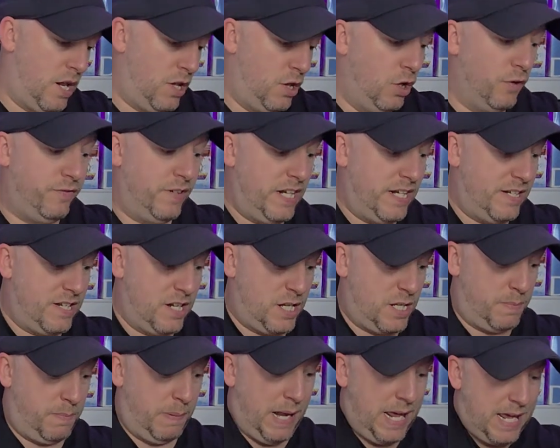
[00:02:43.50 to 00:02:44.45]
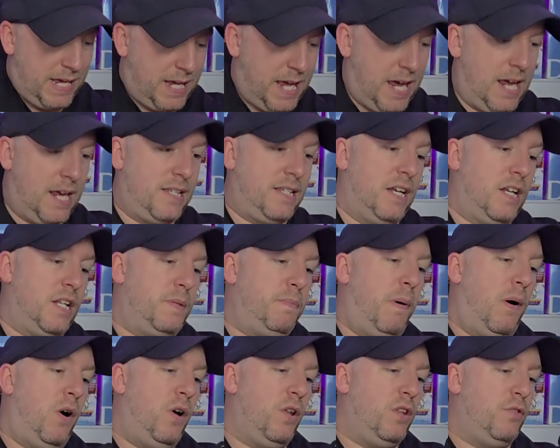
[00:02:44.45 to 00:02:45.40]
a lovely display case, and it's
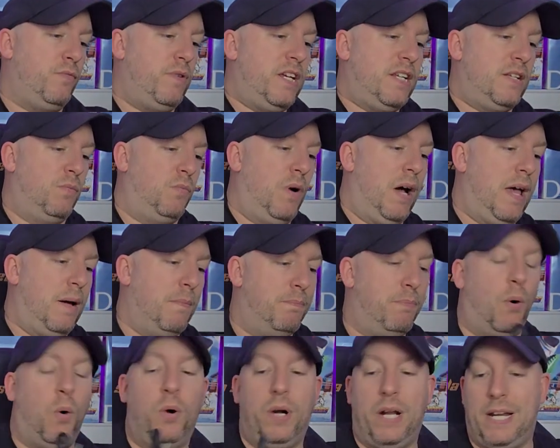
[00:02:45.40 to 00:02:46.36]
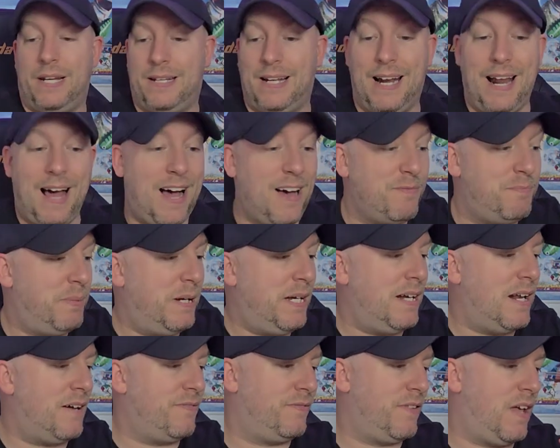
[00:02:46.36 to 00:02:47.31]
part of the reason why I bought it. And I have
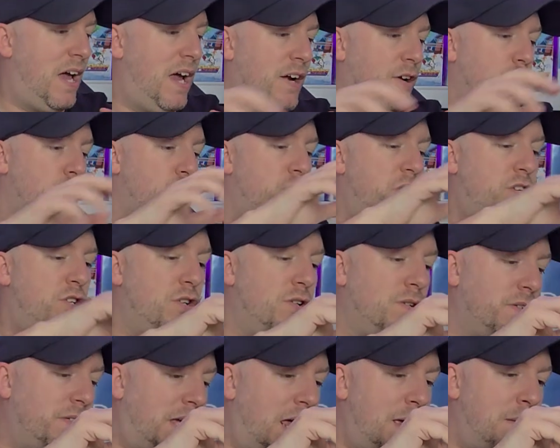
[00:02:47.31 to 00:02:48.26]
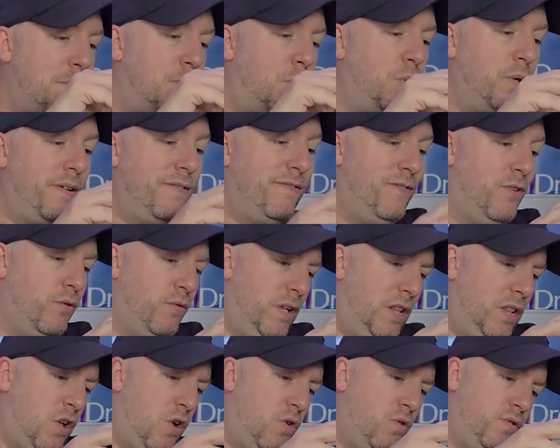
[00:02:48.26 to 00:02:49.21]
been after an original Game Boy for
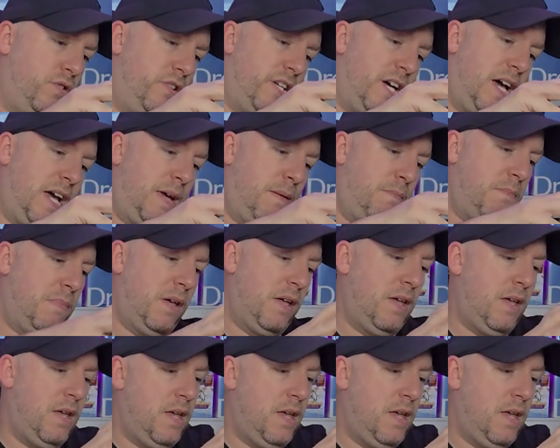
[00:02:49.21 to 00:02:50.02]
a long time,